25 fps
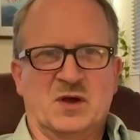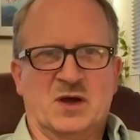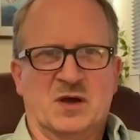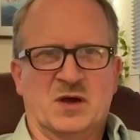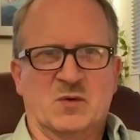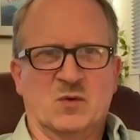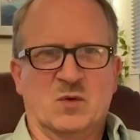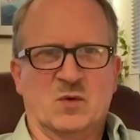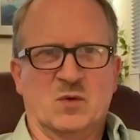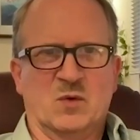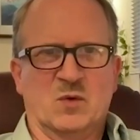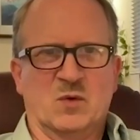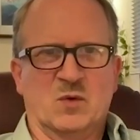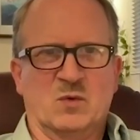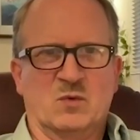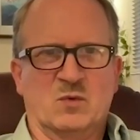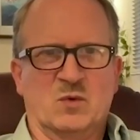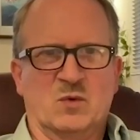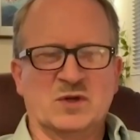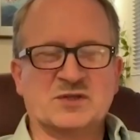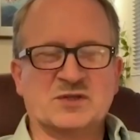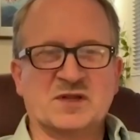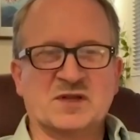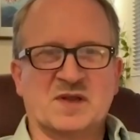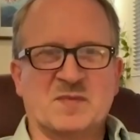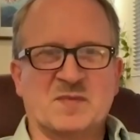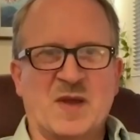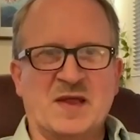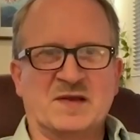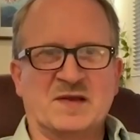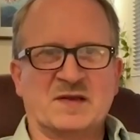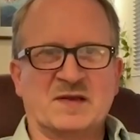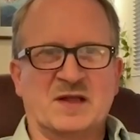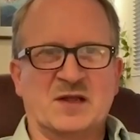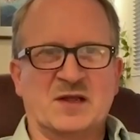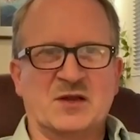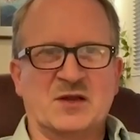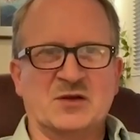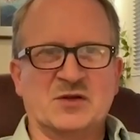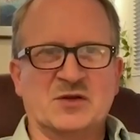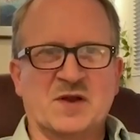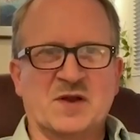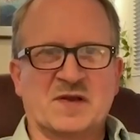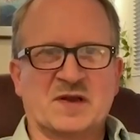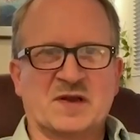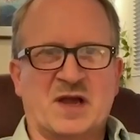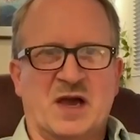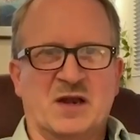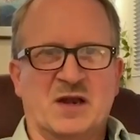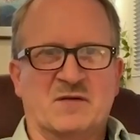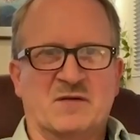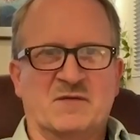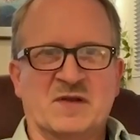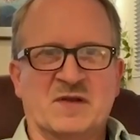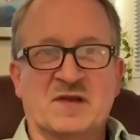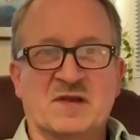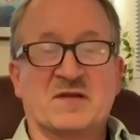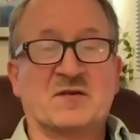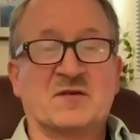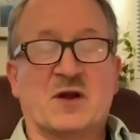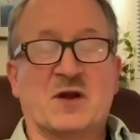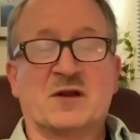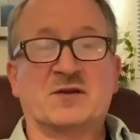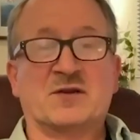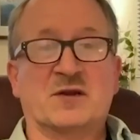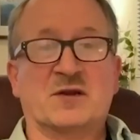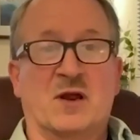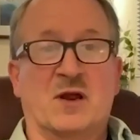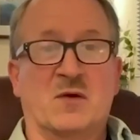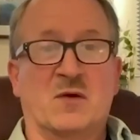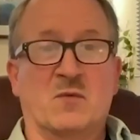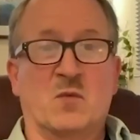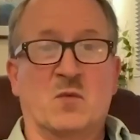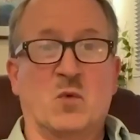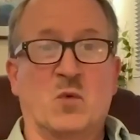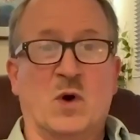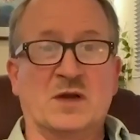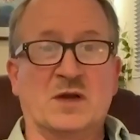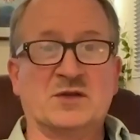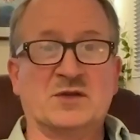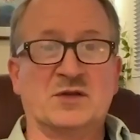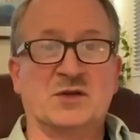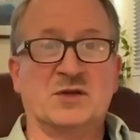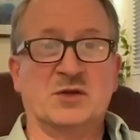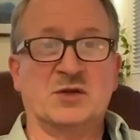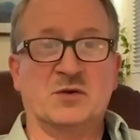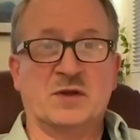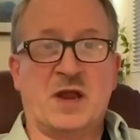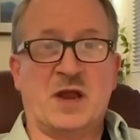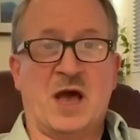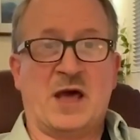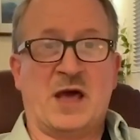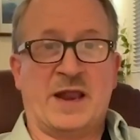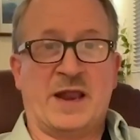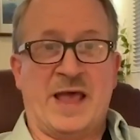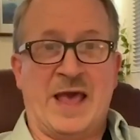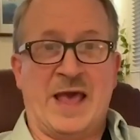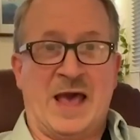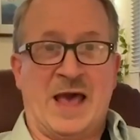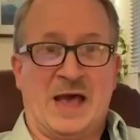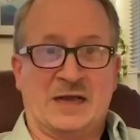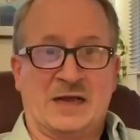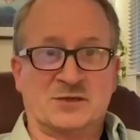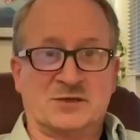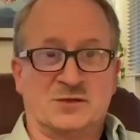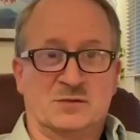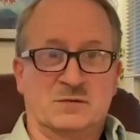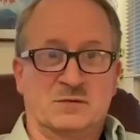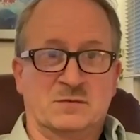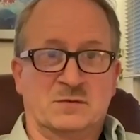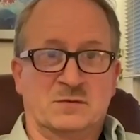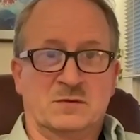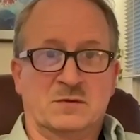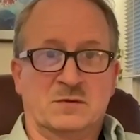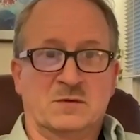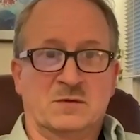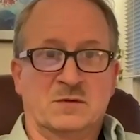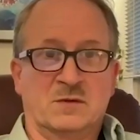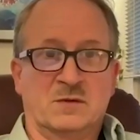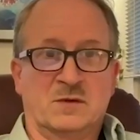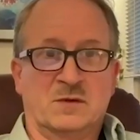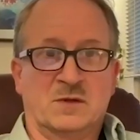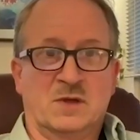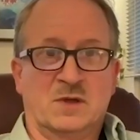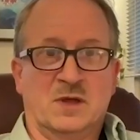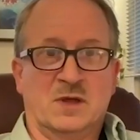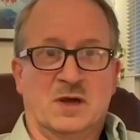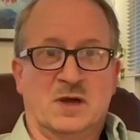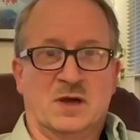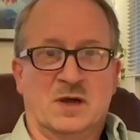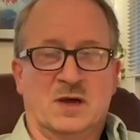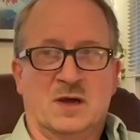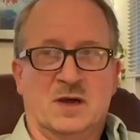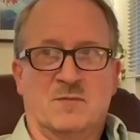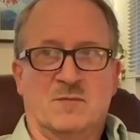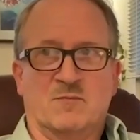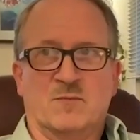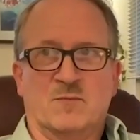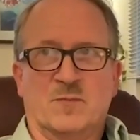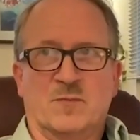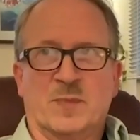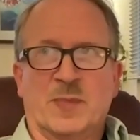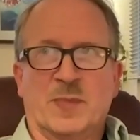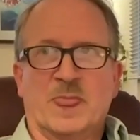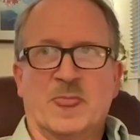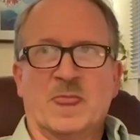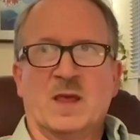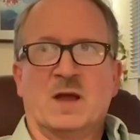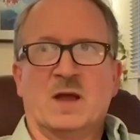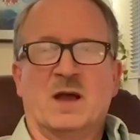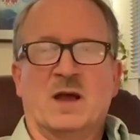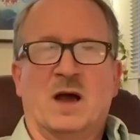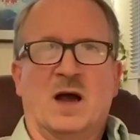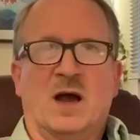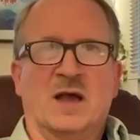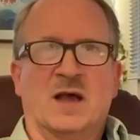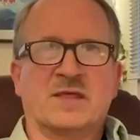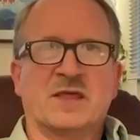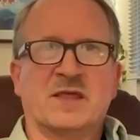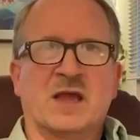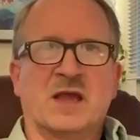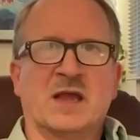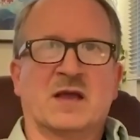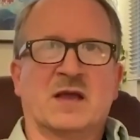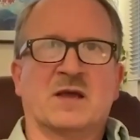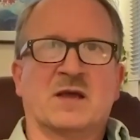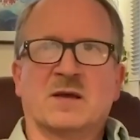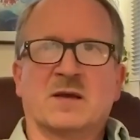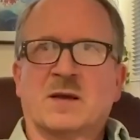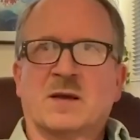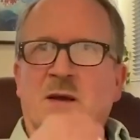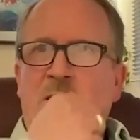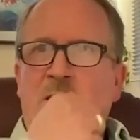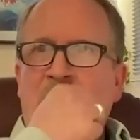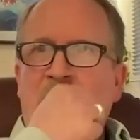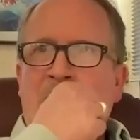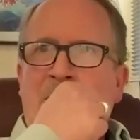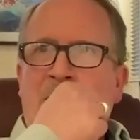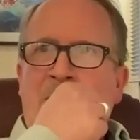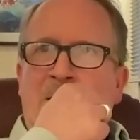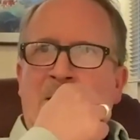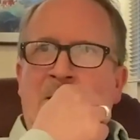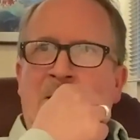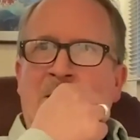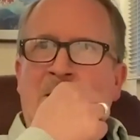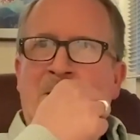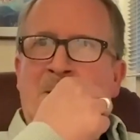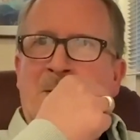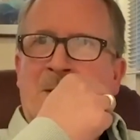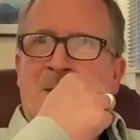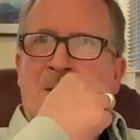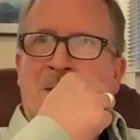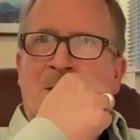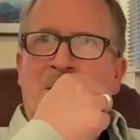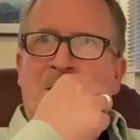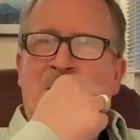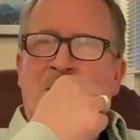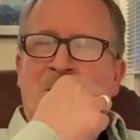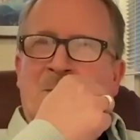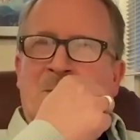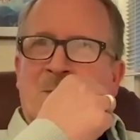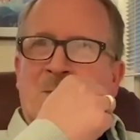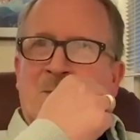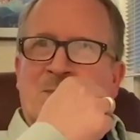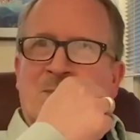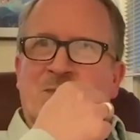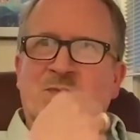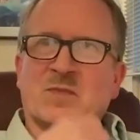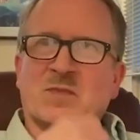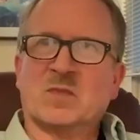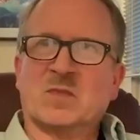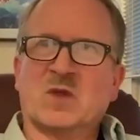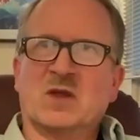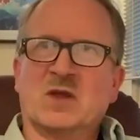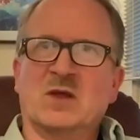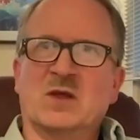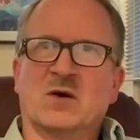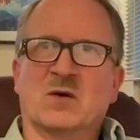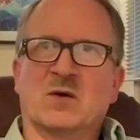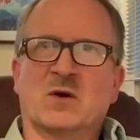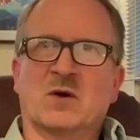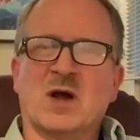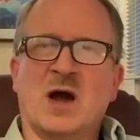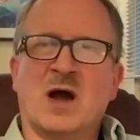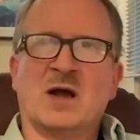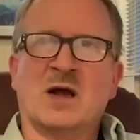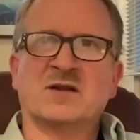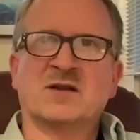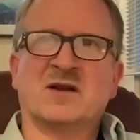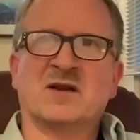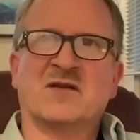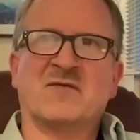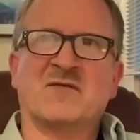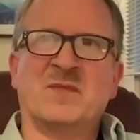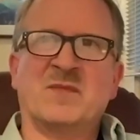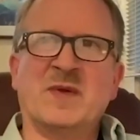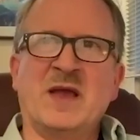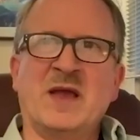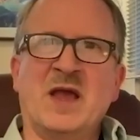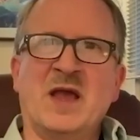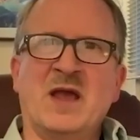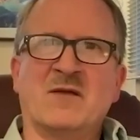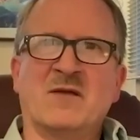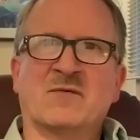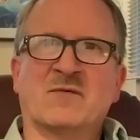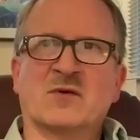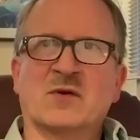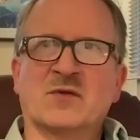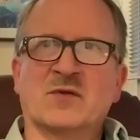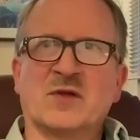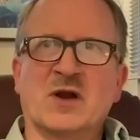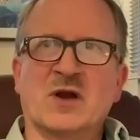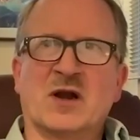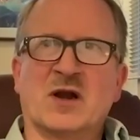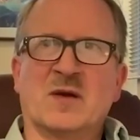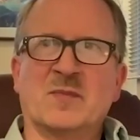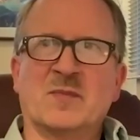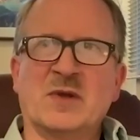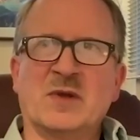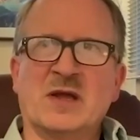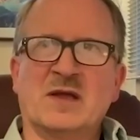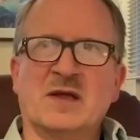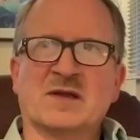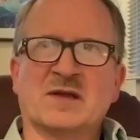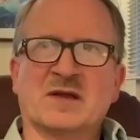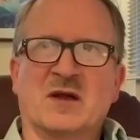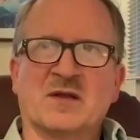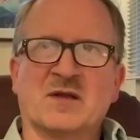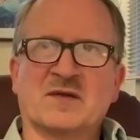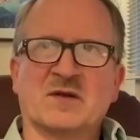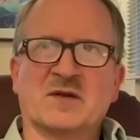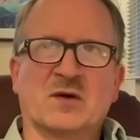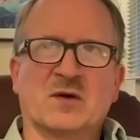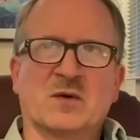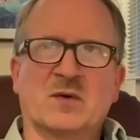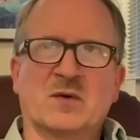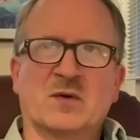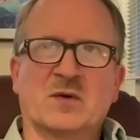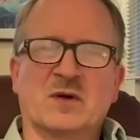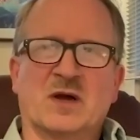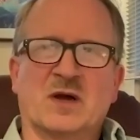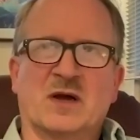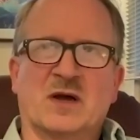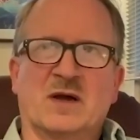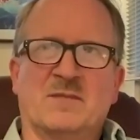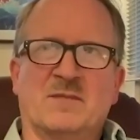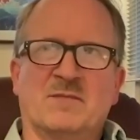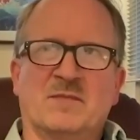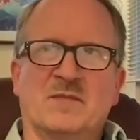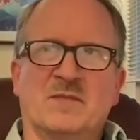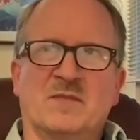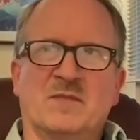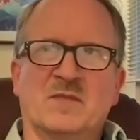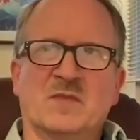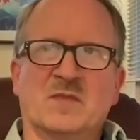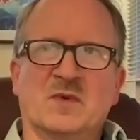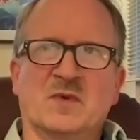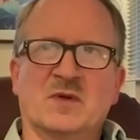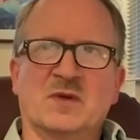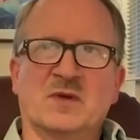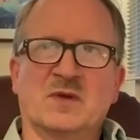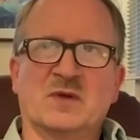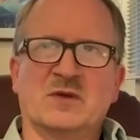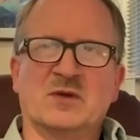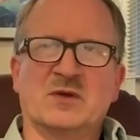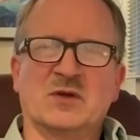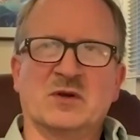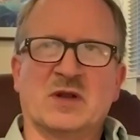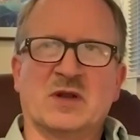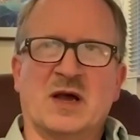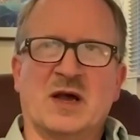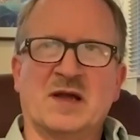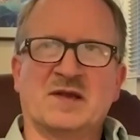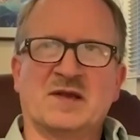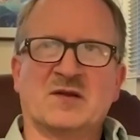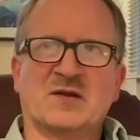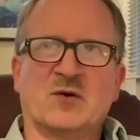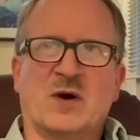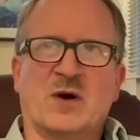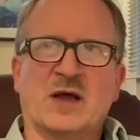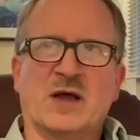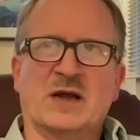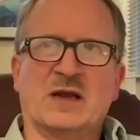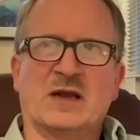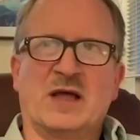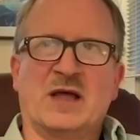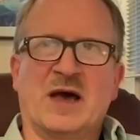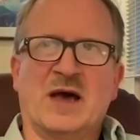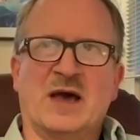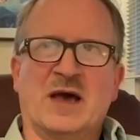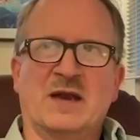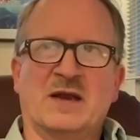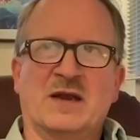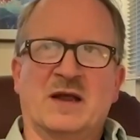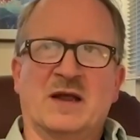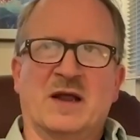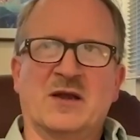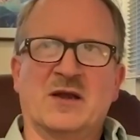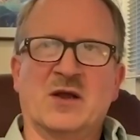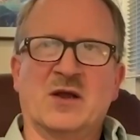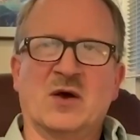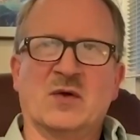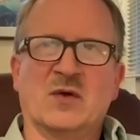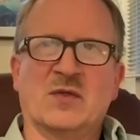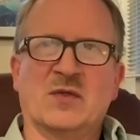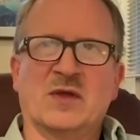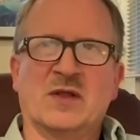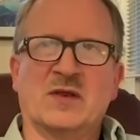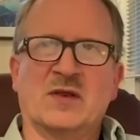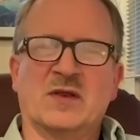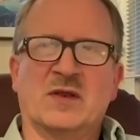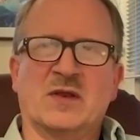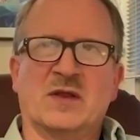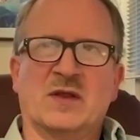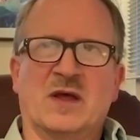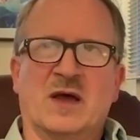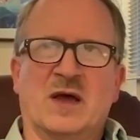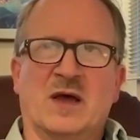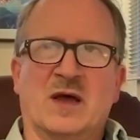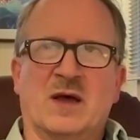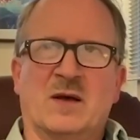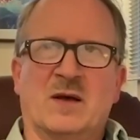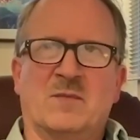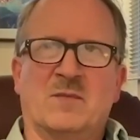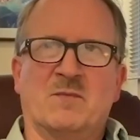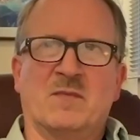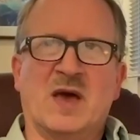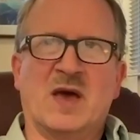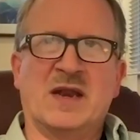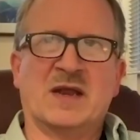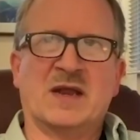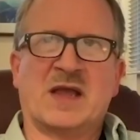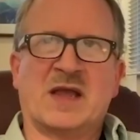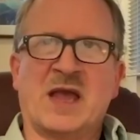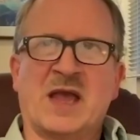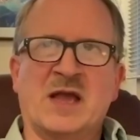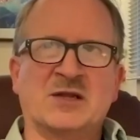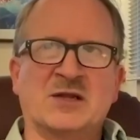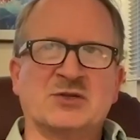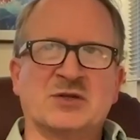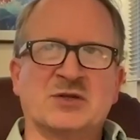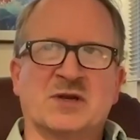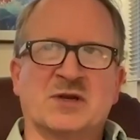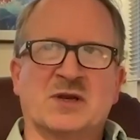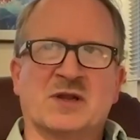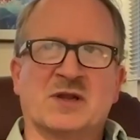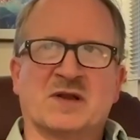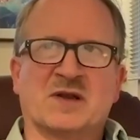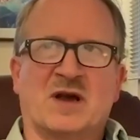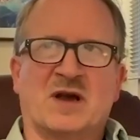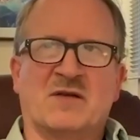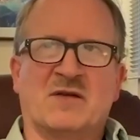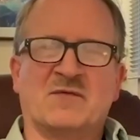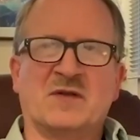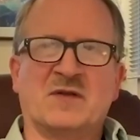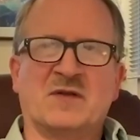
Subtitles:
which is basically you just kind of instructed on what to do and how to act. I think, you know, cognitive behavioral therapy is also utilized quite a lot. I know that medication is often